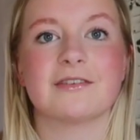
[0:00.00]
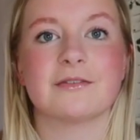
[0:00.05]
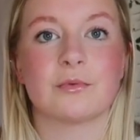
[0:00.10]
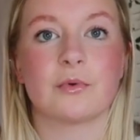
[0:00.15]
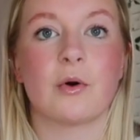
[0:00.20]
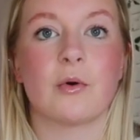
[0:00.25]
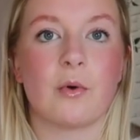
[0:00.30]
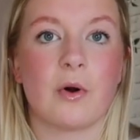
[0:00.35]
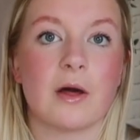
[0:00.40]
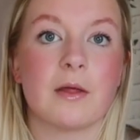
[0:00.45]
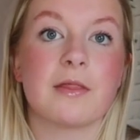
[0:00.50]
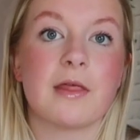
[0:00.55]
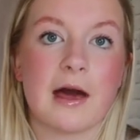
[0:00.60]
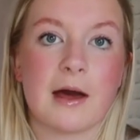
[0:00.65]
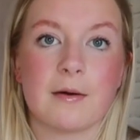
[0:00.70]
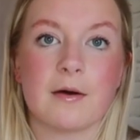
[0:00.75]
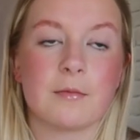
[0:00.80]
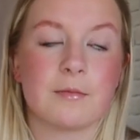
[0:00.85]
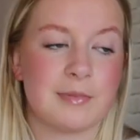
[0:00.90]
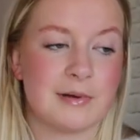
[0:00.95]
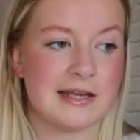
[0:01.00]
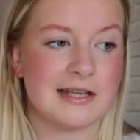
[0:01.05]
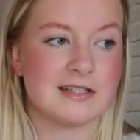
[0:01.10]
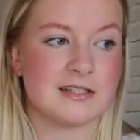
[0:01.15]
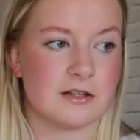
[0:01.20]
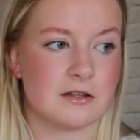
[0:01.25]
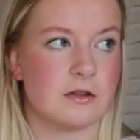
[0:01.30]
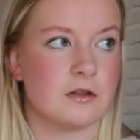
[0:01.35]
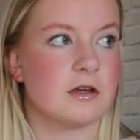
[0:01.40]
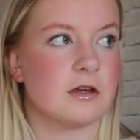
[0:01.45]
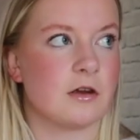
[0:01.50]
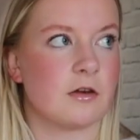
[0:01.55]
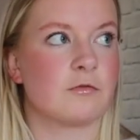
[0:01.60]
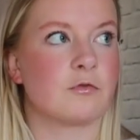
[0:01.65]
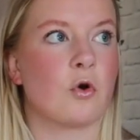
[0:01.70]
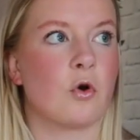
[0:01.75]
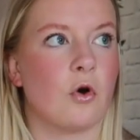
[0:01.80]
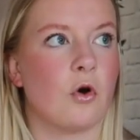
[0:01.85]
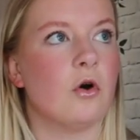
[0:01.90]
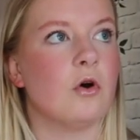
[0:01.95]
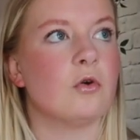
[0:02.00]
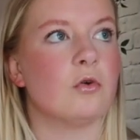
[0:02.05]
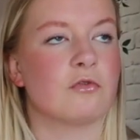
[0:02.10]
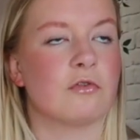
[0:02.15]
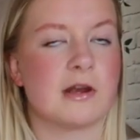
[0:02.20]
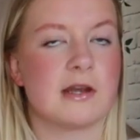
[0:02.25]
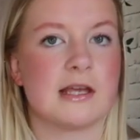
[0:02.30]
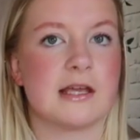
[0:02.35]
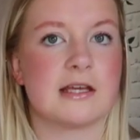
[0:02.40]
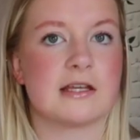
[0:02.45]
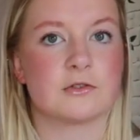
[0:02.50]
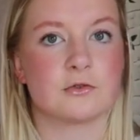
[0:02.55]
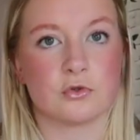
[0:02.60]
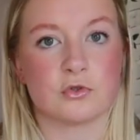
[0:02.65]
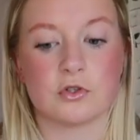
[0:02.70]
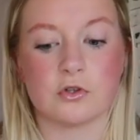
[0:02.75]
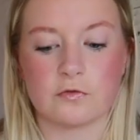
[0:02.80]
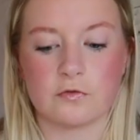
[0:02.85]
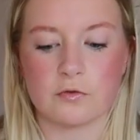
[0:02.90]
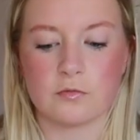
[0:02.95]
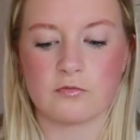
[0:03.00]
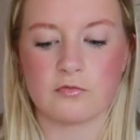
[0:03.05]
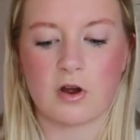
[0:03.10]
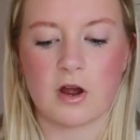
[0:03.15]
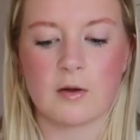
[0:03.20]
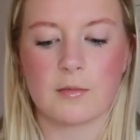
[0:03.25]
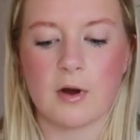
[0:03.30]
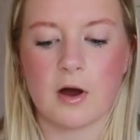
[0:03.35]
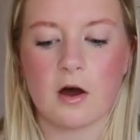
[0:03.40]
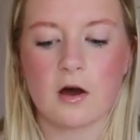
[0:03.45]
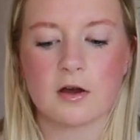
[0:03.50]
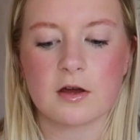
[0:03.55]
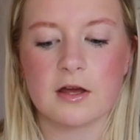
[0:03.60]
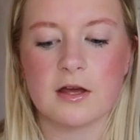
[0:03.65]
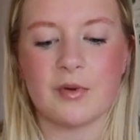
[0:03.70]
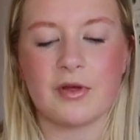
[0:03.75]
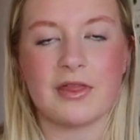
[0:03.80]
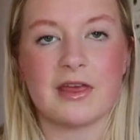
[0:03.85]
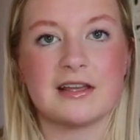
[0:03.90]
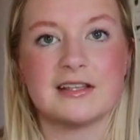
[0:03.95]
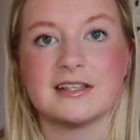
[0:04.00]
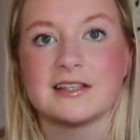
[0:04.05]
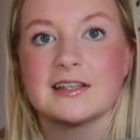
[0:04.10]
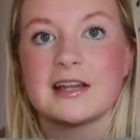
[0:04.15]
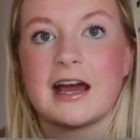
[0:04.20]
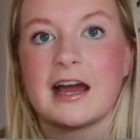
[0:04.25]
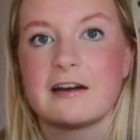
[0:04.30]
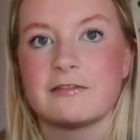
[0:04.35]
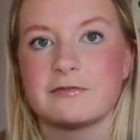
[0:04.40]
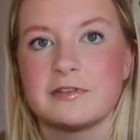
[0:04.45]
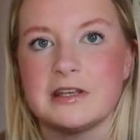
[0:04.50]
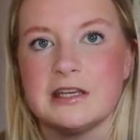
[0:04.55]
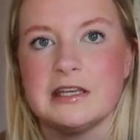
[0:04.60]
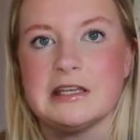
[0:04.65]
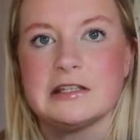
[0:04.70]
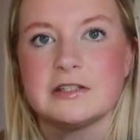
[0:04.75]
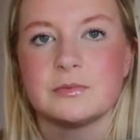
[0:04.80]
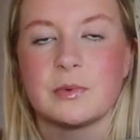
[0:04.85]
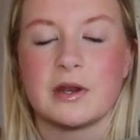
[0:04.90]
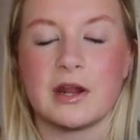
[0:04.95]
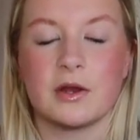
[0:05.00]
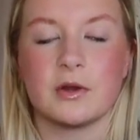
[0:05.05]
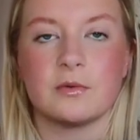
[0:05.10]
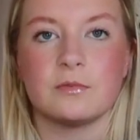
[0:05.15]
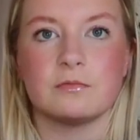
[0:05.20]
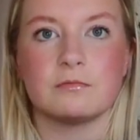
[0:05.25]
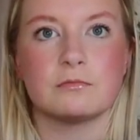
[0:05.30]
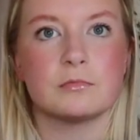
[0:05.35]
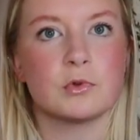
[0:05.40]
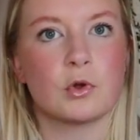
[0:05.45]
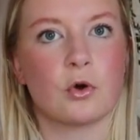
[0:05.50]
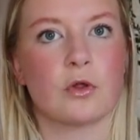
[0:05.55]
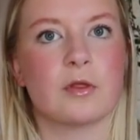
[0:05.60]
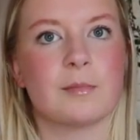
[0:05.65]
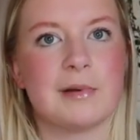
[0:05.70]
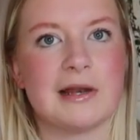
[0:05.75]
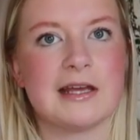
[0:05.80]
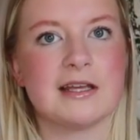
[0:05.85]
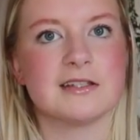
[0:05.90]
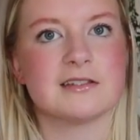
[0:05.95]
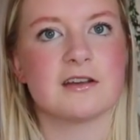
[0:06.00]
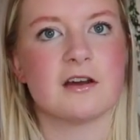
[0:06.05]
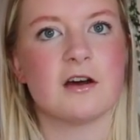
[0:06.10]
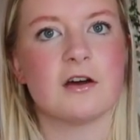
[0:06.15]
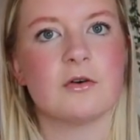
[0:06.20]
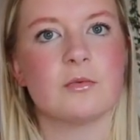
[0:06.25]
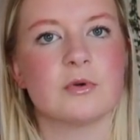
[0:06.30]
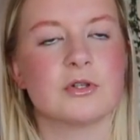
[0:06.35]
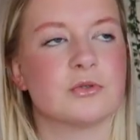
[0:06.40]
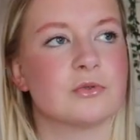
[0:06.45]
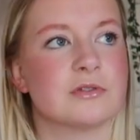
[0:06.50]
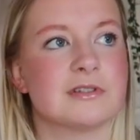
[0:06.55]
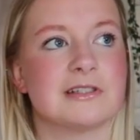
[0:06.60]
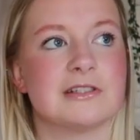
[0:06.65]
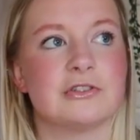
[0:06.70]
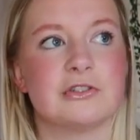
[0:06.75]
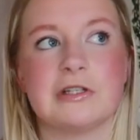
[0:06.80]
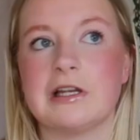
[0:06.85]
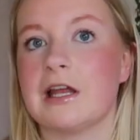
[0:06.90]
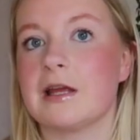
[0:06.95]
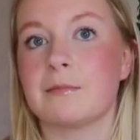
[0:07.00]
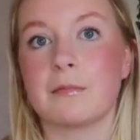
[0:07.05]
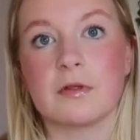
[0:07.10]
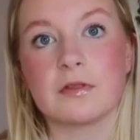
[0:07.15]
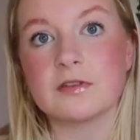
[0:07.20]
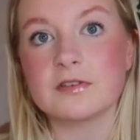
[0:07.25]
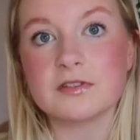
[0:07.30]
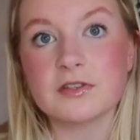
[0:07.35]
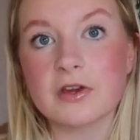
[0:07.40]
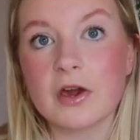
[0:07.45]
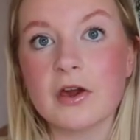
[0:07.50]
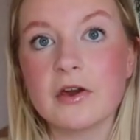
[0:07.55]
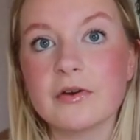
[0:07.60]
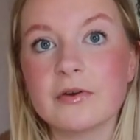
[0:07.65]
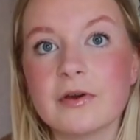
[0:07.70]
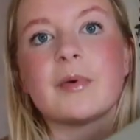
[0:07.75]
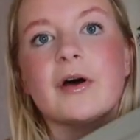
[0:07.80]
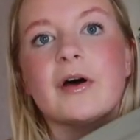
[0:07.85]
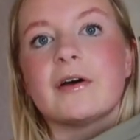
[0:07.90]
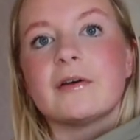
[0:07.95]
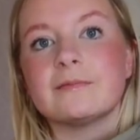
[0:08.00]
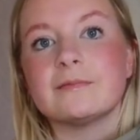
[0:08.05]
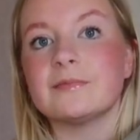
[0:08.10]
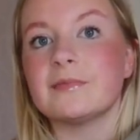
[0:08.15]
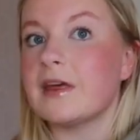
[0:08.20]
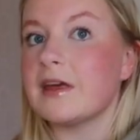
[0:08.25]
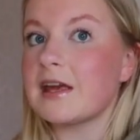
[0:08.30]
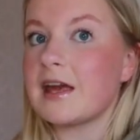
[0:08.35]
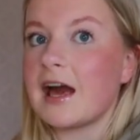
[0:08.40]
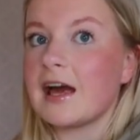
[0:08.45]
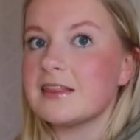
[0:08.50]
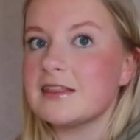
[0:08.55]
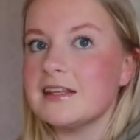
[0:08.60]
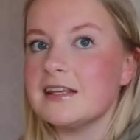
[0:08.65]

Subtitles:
Well, that blazer that I've got already is also from Primark, but they didn't have these when I got the blazer, which was literally like months ago, but they had